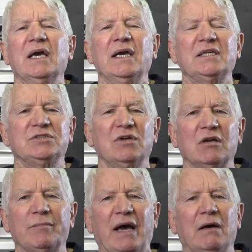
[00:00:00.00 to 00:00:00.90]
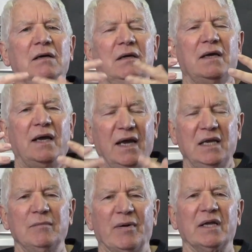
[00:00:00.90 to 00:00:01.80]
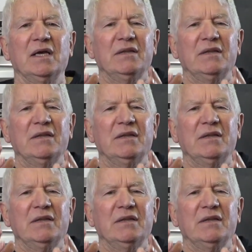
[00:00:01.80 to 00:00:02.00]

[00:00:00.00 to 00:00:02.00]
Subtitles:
It's not about anybody.